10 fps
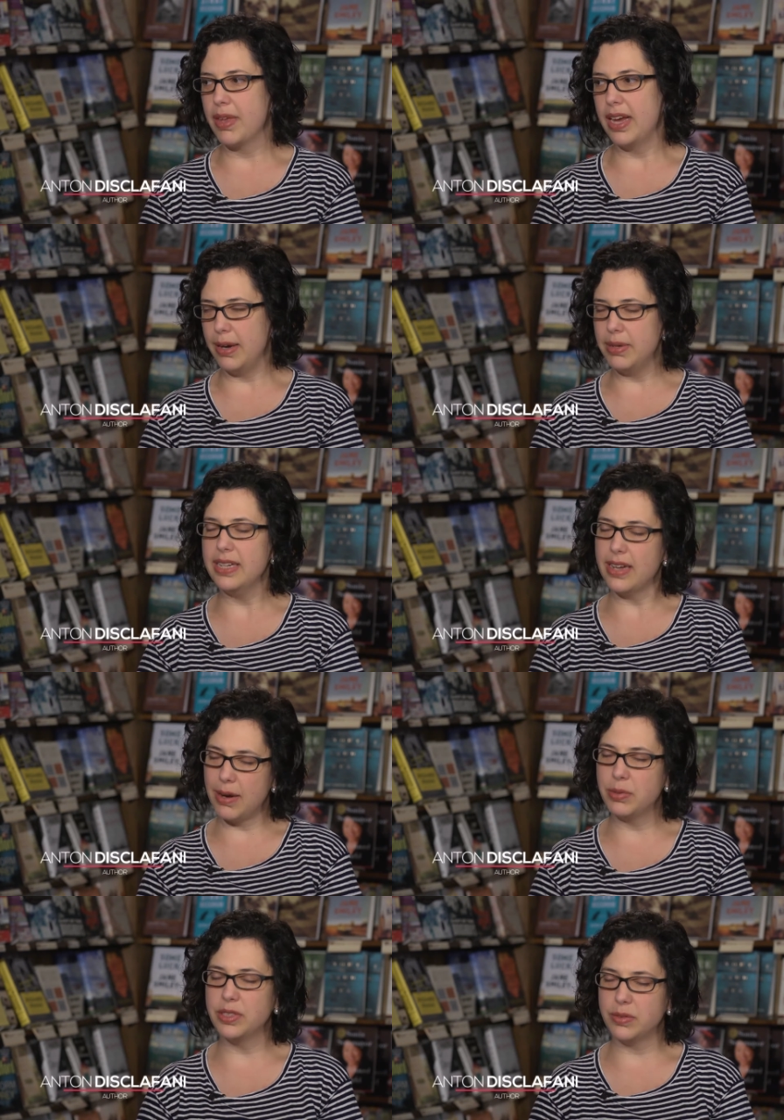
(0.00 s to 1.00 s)
I
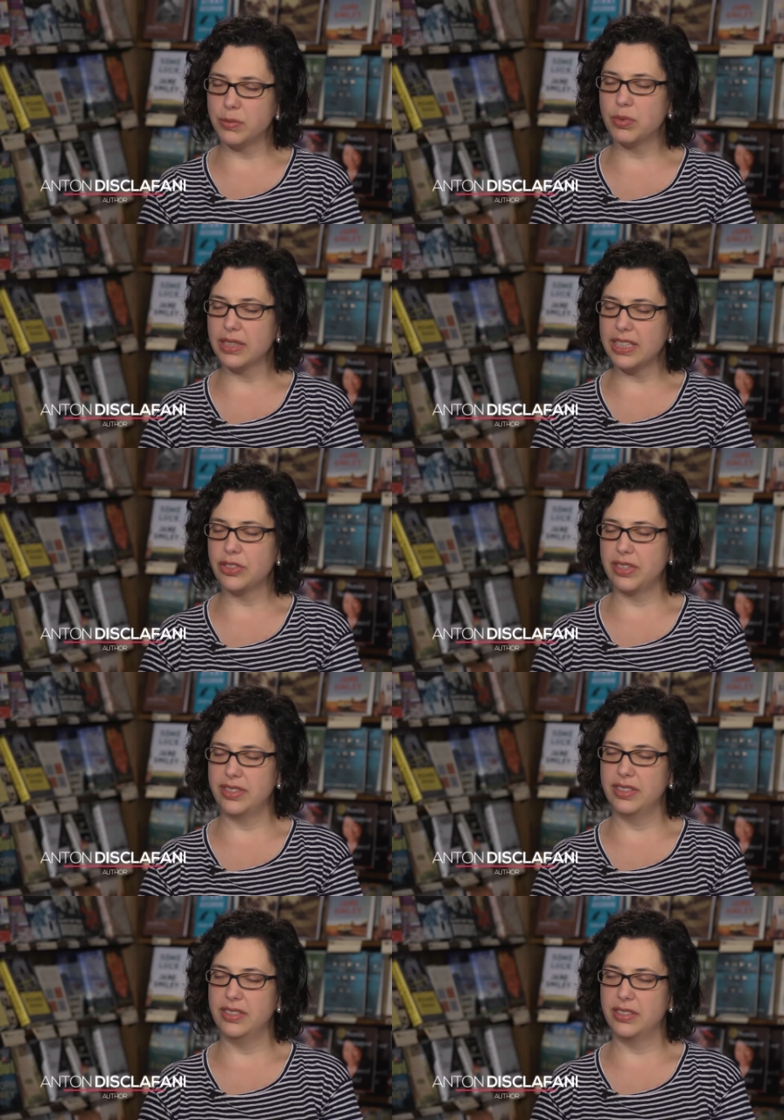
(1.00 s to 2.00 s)
was really
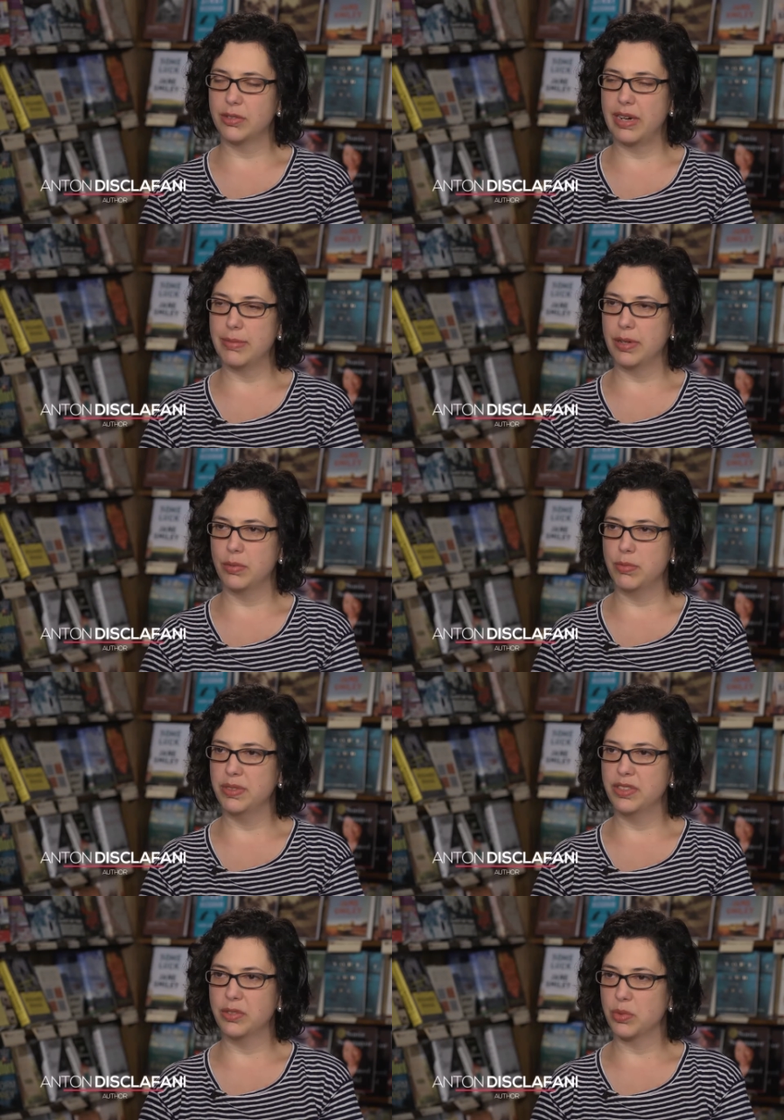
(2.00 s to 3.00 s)
interested to write about a
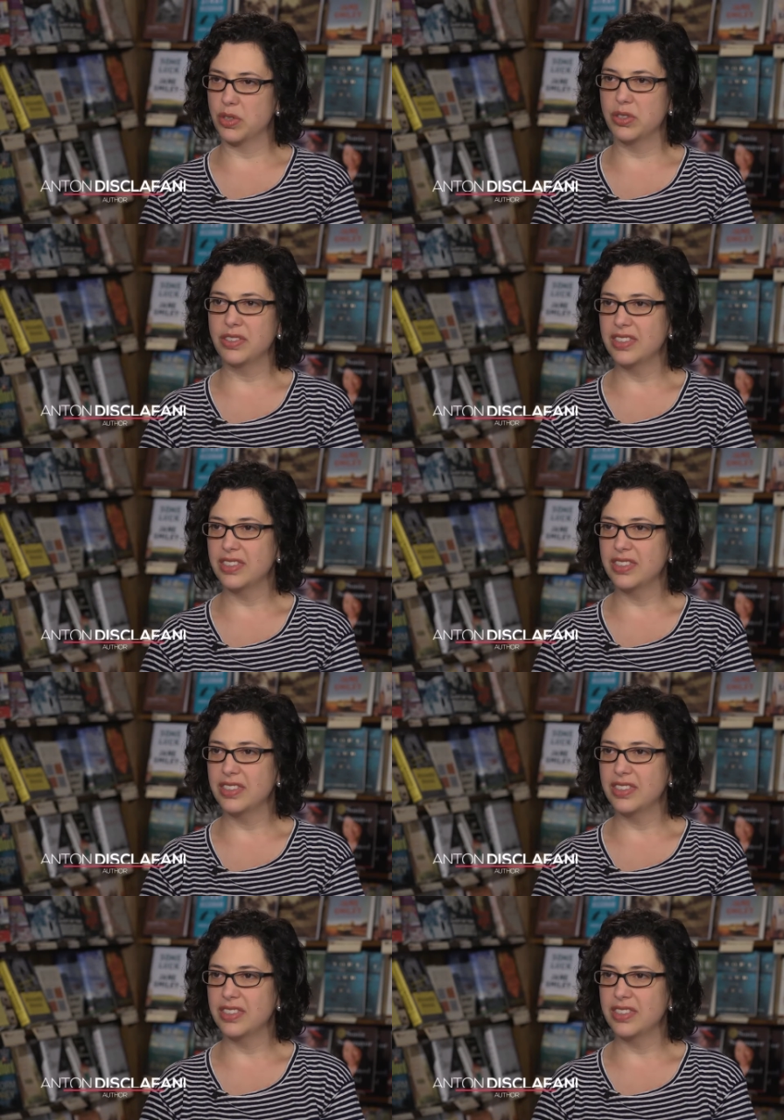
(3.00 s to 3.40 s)
woman's world.